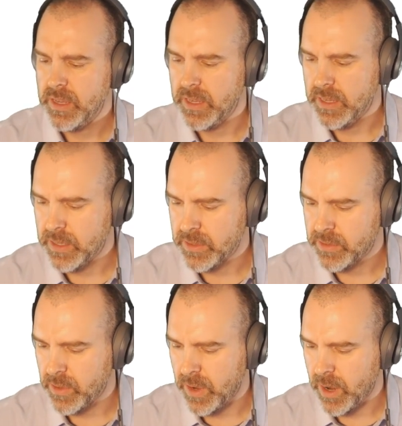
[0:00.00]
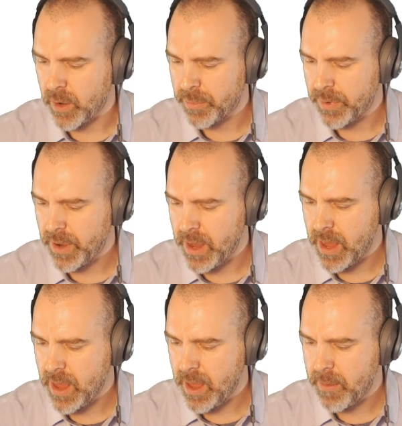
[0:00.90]
And so r
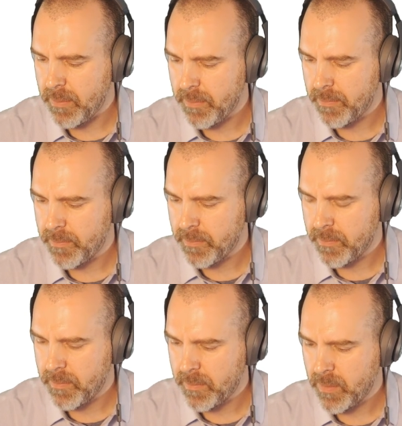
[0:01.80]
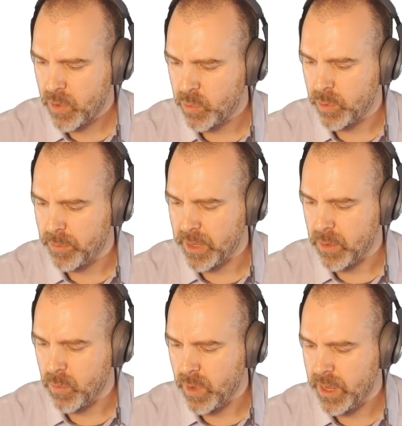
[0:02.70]
prime will
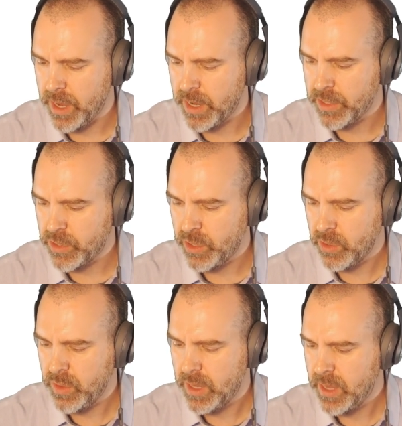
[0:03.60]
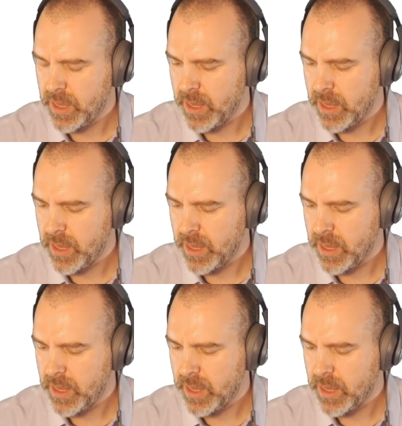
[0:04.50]
be 1, 2.